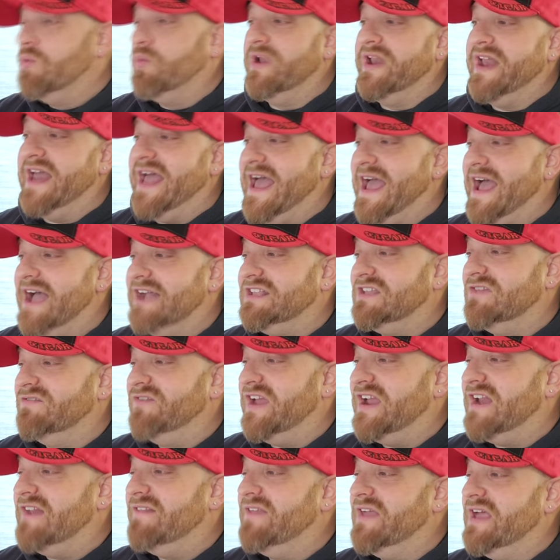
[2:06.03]
When
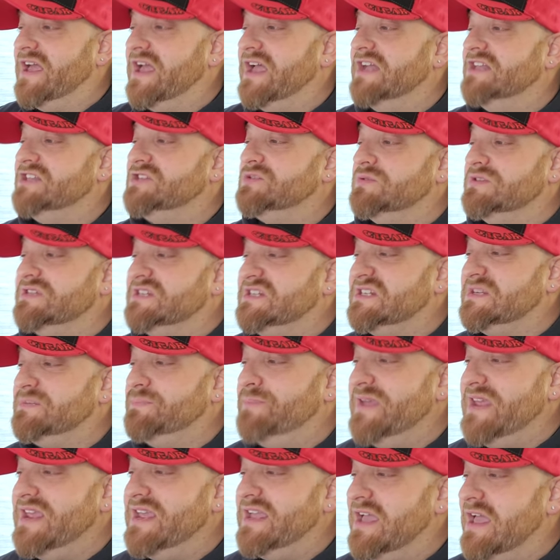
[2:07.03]
activated, the heads would
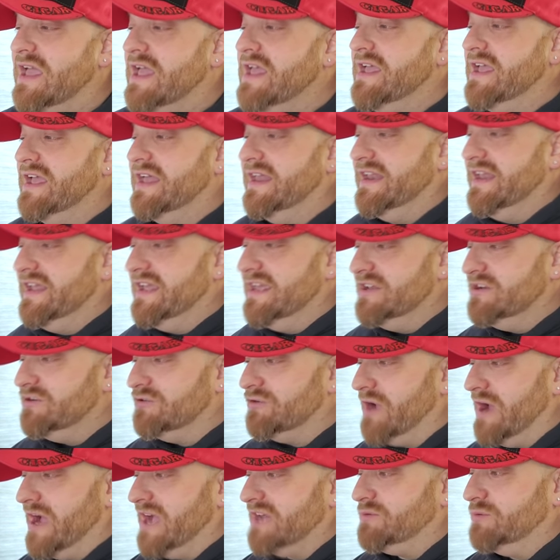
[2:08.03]
speak and
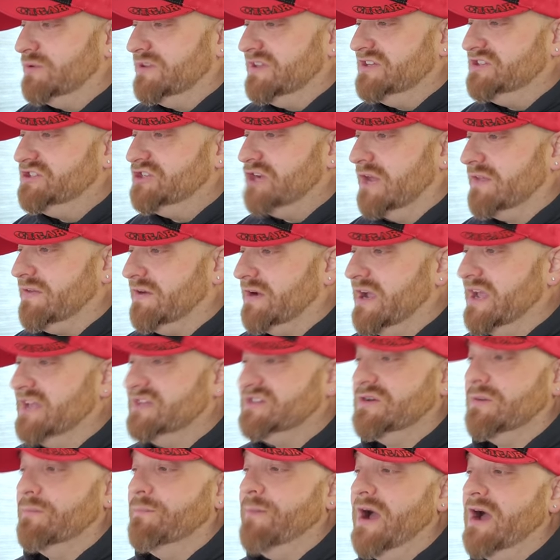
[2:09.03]
interact with each other
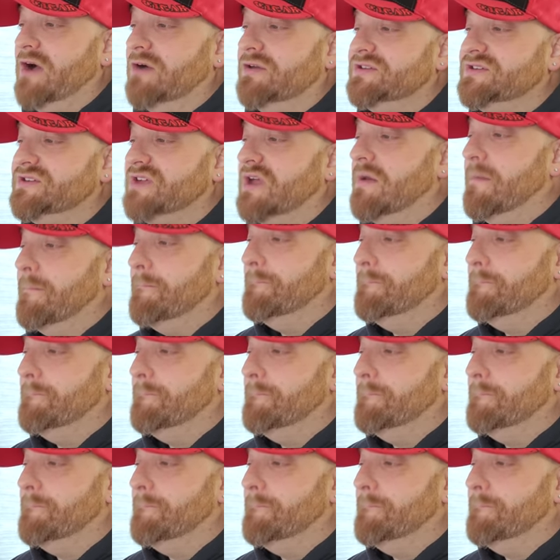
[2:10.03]
as their mouths